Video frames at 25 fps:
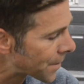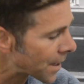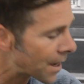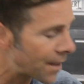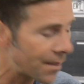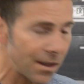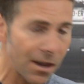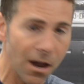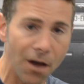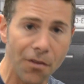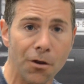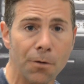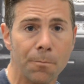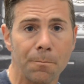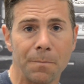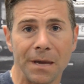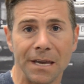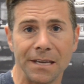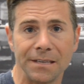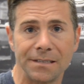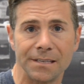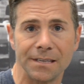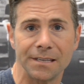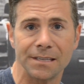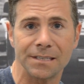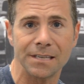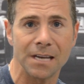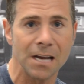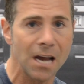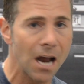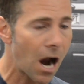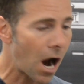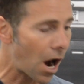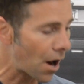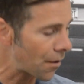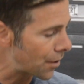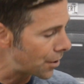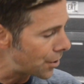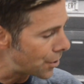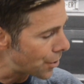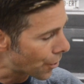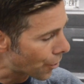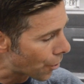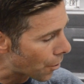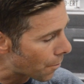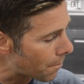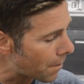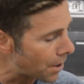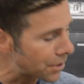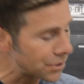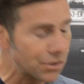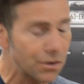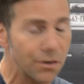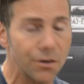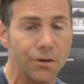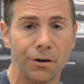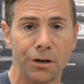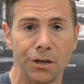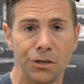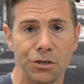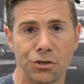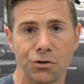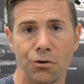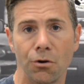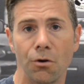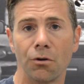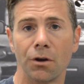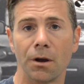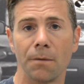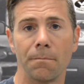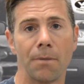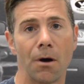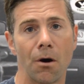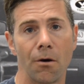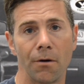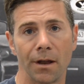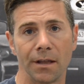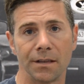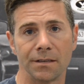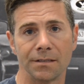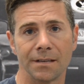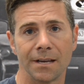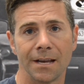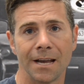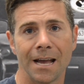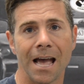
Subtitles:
The other pieces are the neuromuscular control components.